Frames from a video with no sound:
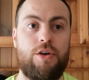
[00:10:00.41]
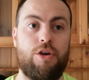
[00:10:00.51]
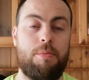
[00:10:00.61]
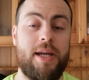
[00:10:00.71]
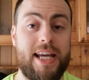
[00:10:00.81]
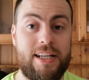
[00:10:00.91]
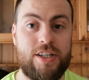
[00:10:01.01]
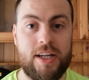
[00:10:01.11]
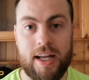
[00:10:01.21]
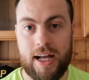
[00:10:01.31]
Group
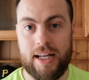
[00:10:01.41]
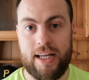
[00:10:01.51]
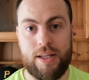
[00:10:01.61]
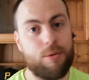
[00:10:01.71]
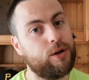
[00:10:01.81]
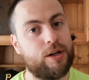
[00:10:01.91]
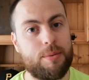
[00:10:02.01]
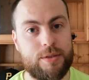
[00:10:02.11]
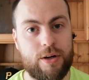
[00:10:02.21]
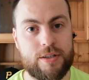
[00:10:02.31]
H, and then the World
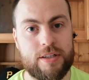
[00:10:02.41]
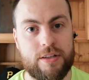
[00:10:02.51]
Cup starts on